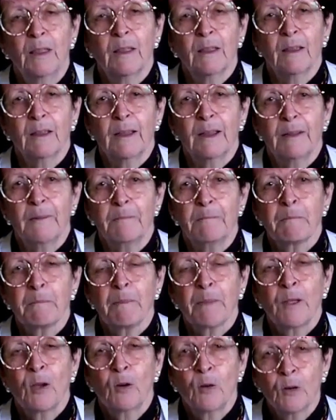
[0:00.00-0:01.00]
the
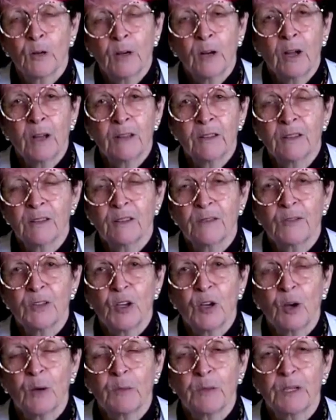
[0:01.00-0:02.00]
organisers of
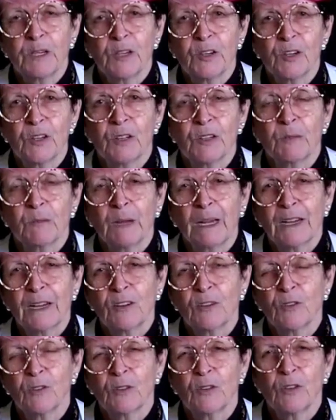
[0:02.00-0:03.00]
your competition to make
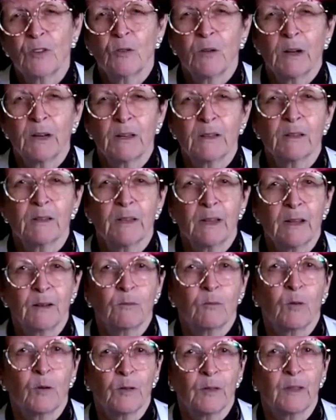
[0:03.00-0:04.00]
sure that you
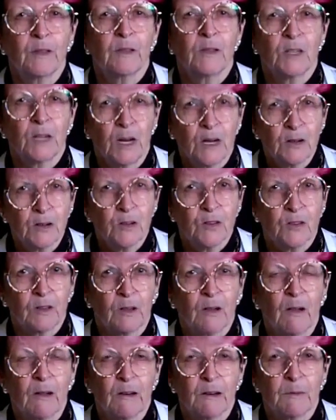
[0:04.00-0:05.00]
understand what the judges are
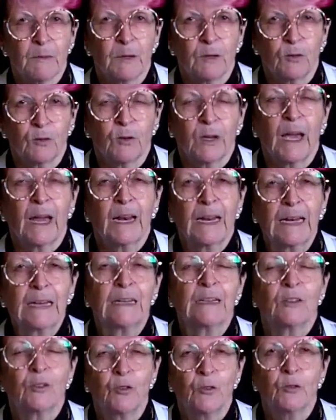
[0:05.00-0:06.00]
going to be looked at
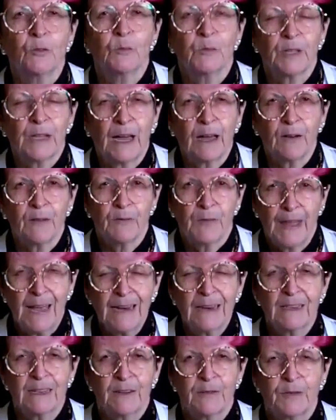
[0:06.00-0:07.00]
in terms of
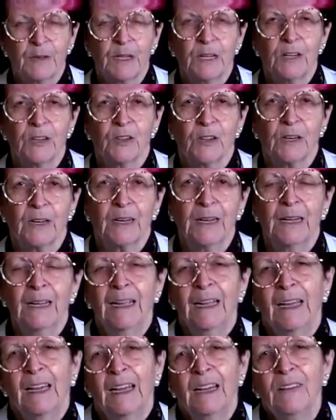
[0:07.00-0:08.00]
that definition.
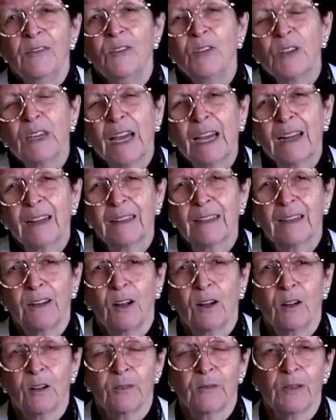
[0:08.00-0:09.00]
And if you can't get
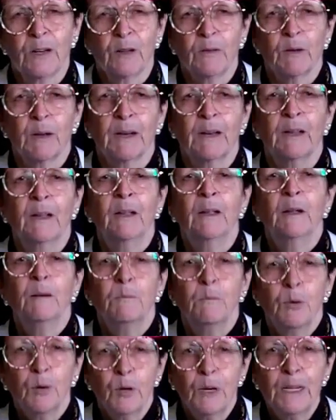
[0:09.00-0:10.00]
hold of anyone,
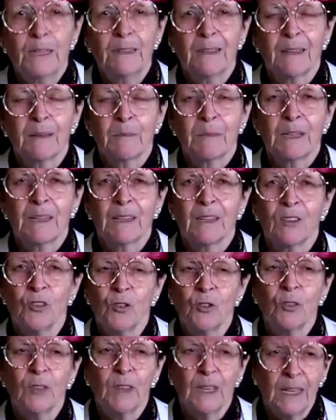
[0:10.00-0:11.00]
put in something that
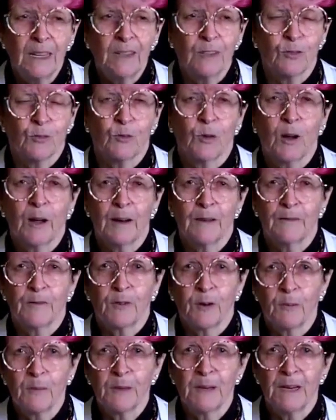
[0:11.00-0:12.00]
you think is right
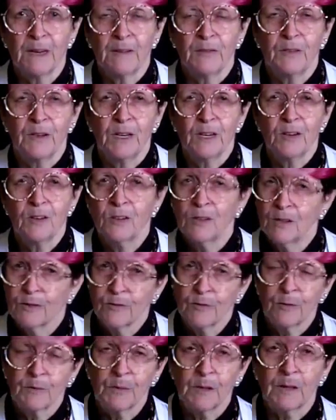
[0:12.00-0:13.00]
from the definitions,
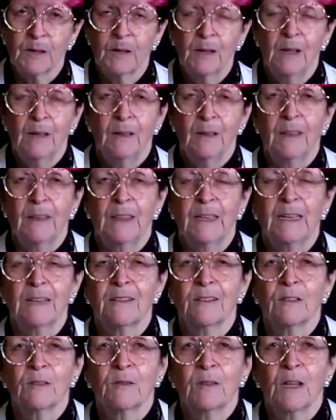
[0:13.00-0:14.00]
from the
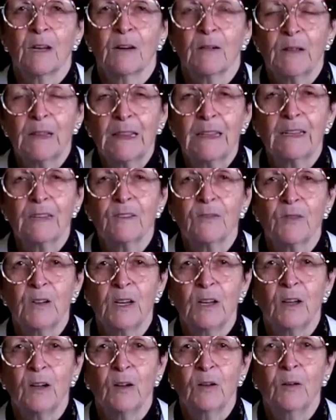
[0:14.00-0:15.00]
things that are in this
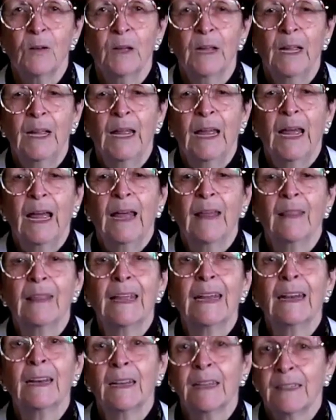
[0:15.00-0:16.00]
video, and
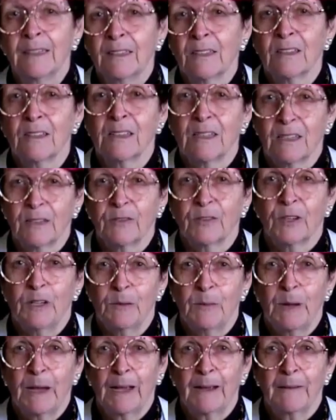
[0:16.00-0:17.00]
then listen to the
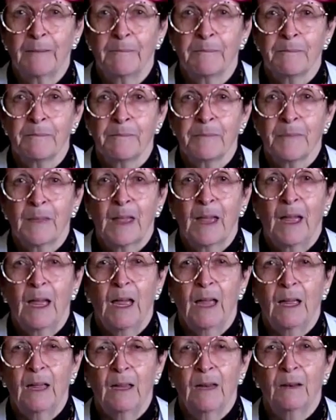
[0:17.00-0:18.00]
feedback
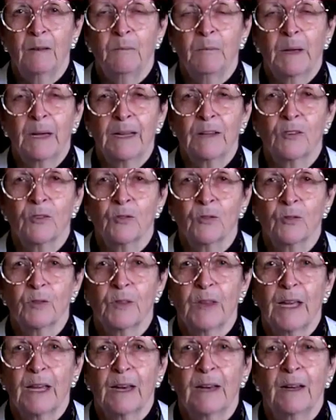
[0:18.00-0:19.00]
and make sure
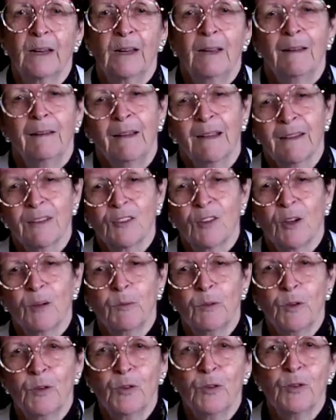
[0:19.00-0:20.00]
that next
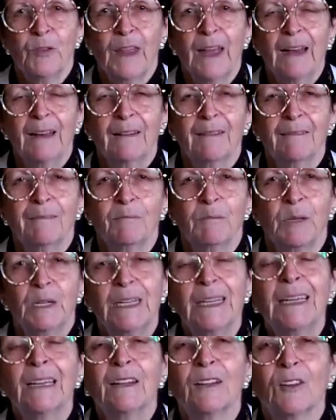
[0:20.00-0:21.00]
time you do that
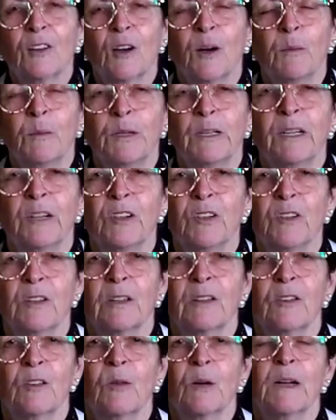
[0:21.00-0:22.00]
particular competition
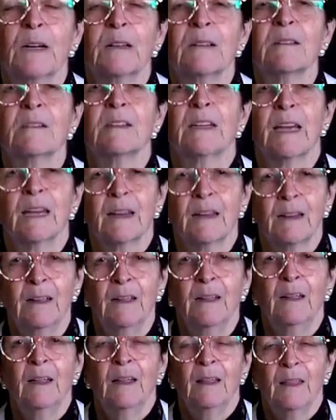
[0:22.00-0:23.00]
that you understand
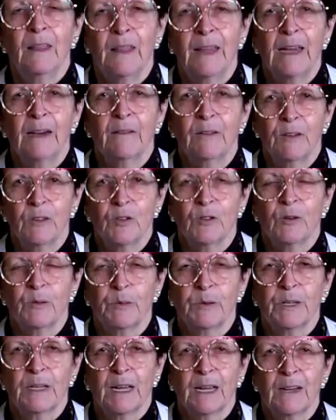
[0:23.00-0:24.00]
their
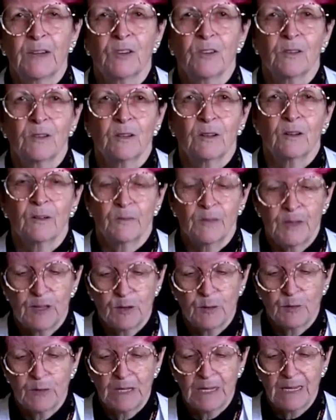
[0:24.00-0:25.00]
interpretation of this
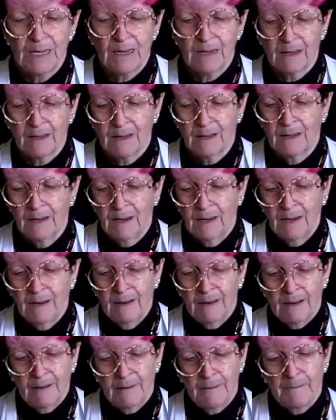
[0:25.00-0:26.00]
particular
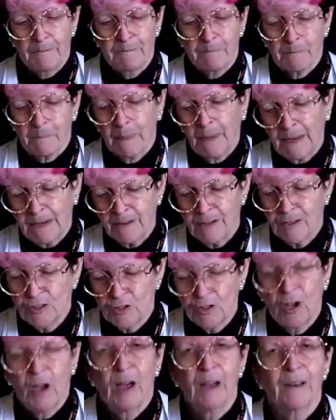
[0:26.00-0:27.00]

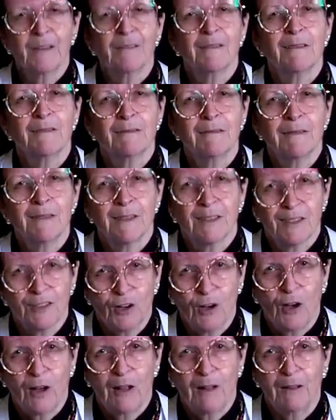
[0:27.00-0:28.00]
design
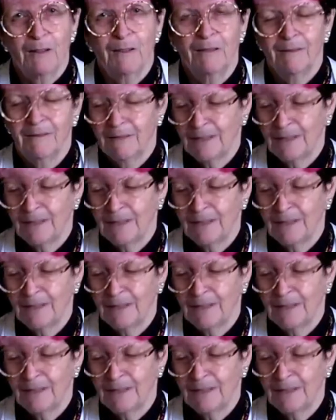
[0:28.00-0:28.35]
style